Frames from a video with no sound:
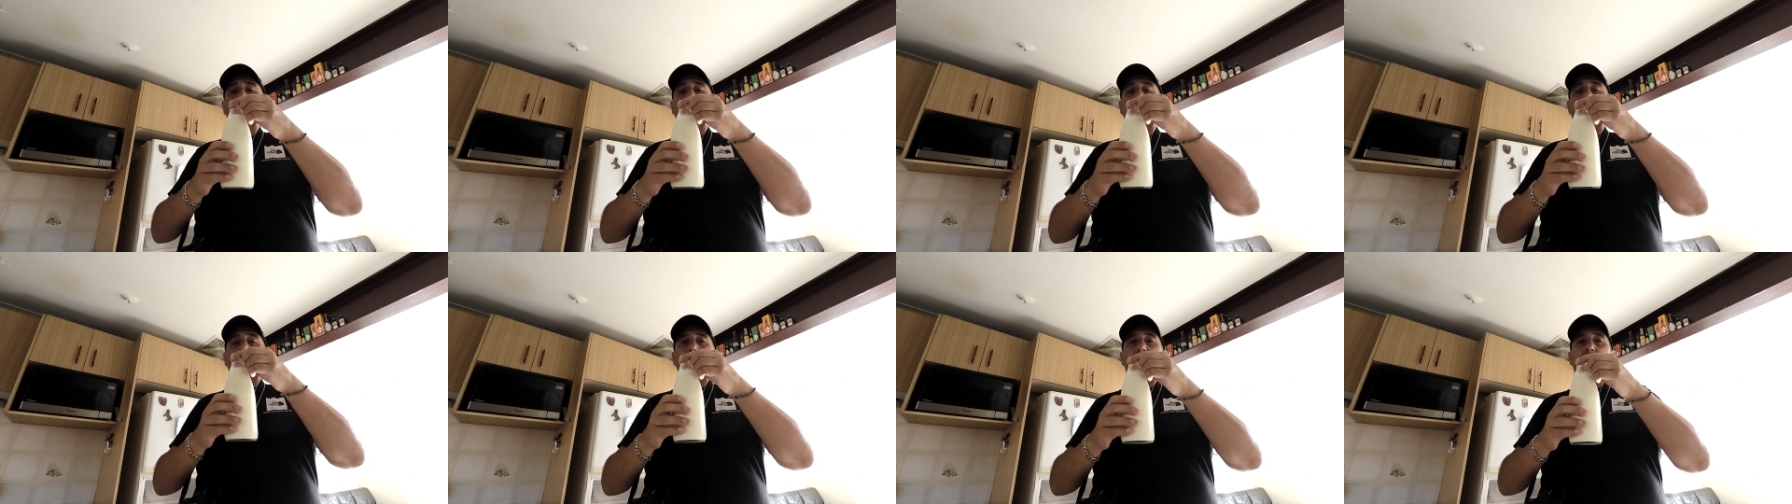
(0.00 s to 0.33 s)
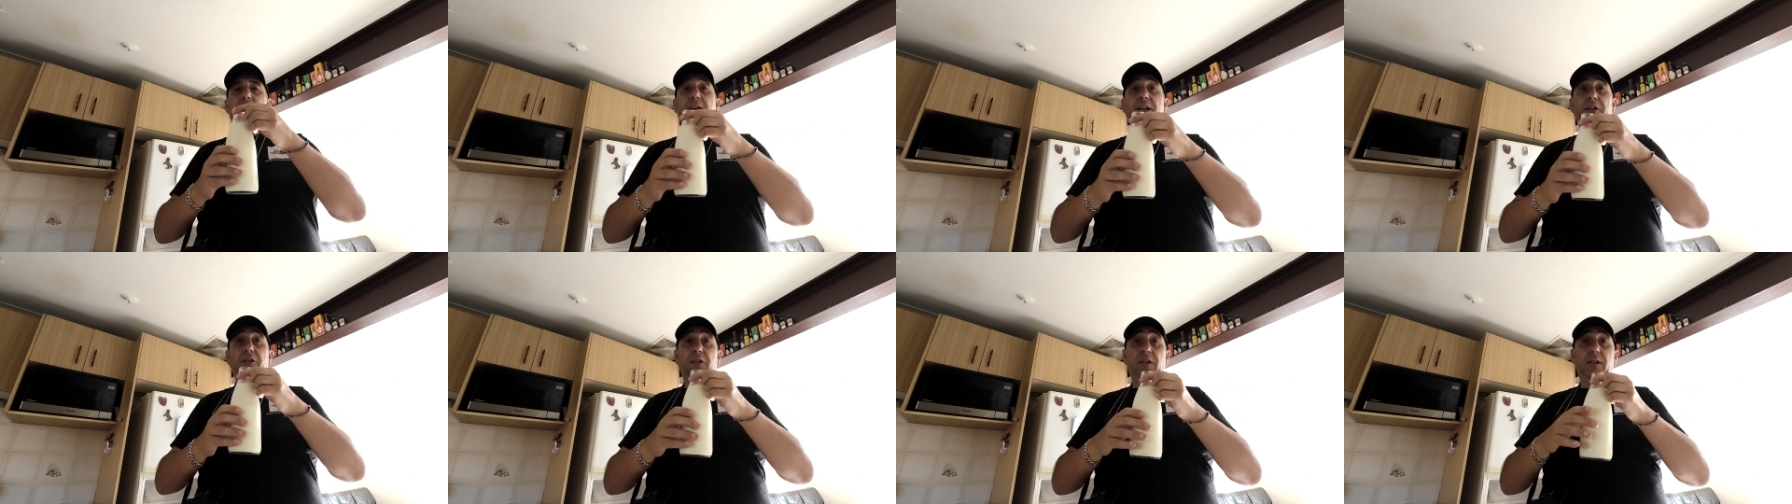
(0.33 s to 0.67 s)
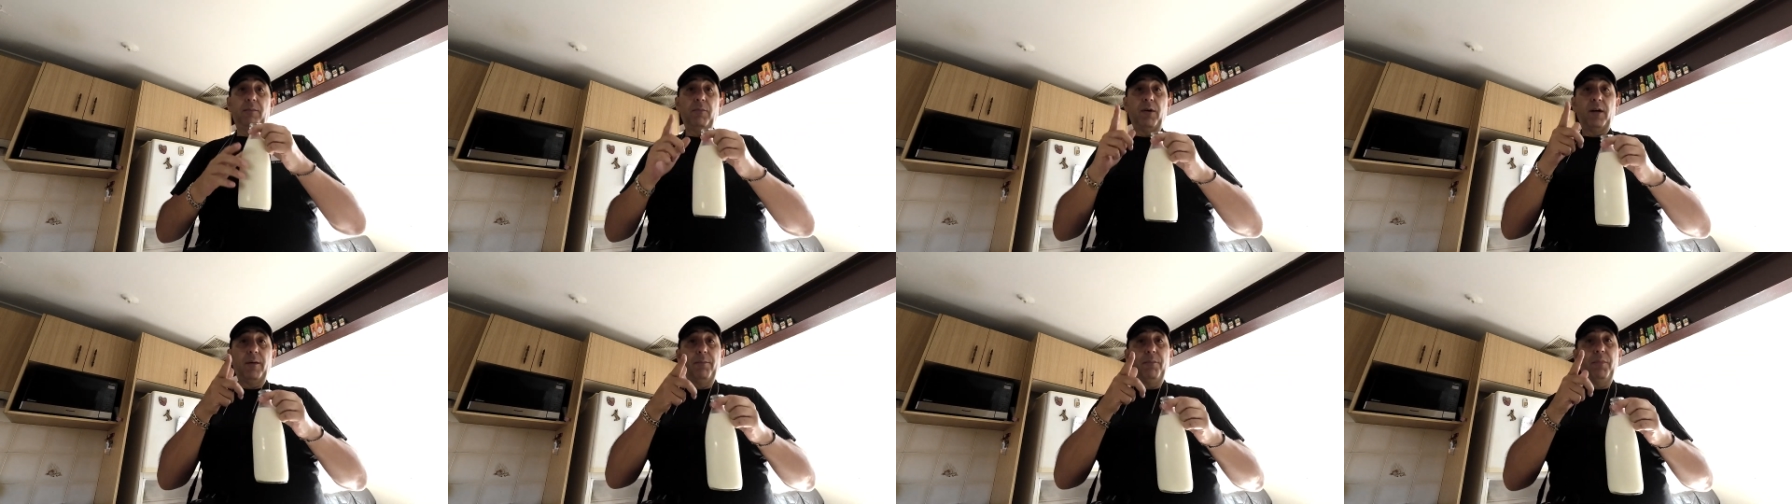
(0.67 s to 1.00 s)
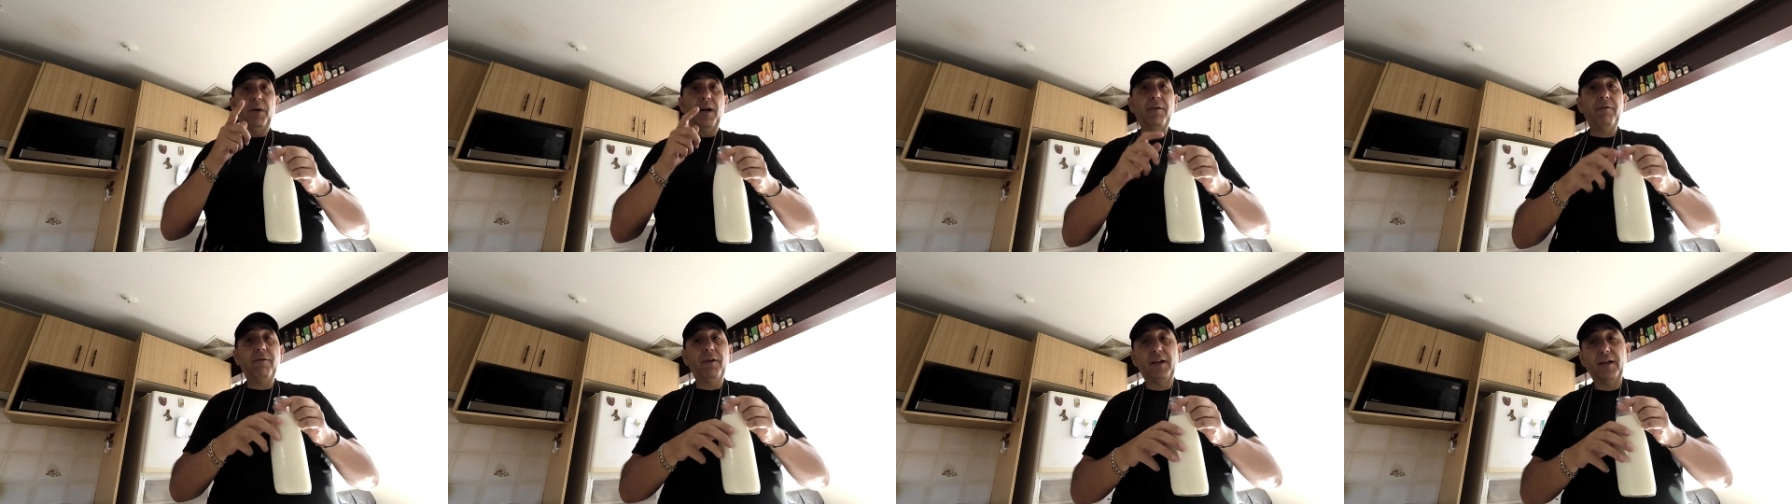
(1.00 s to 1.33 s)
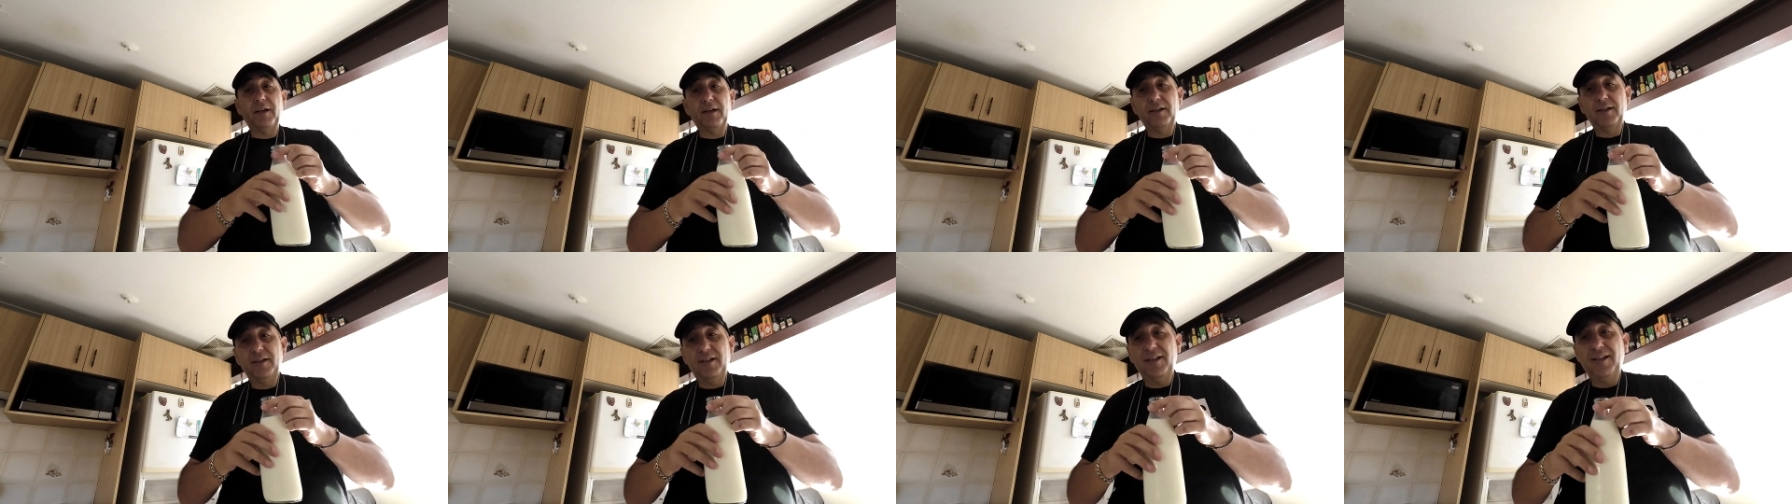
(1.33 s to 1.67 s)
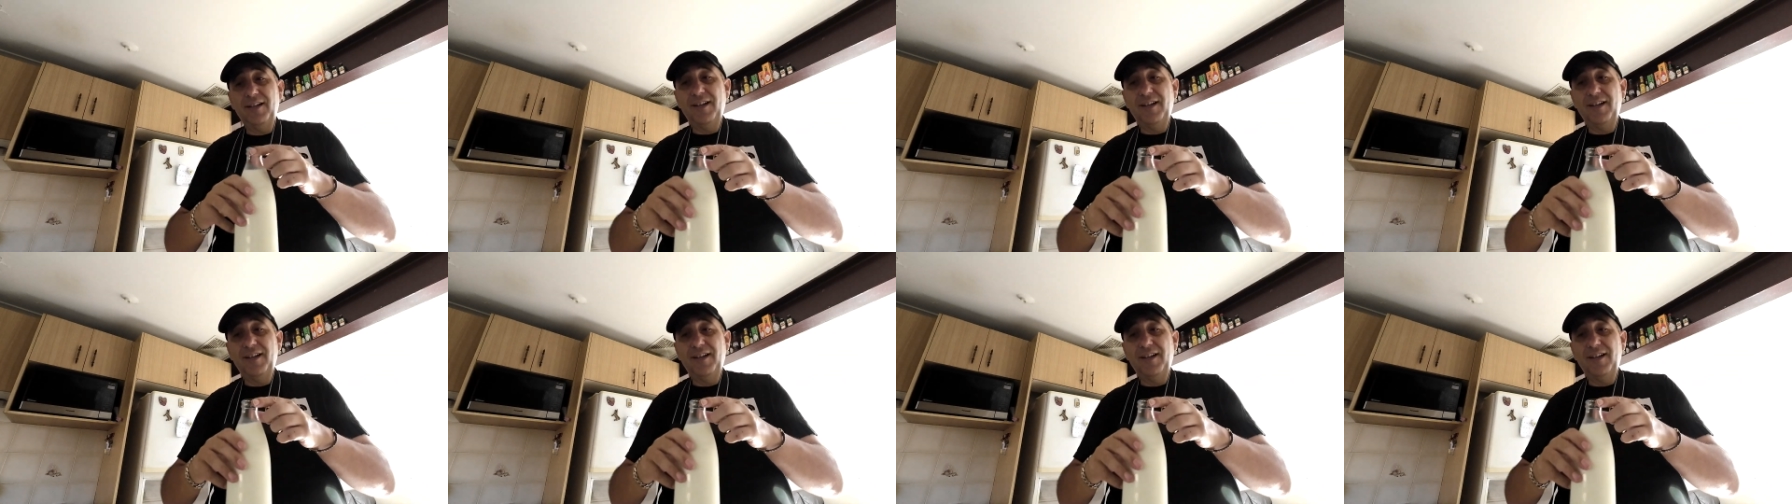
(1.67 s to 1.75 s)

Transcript: And actually, my brother,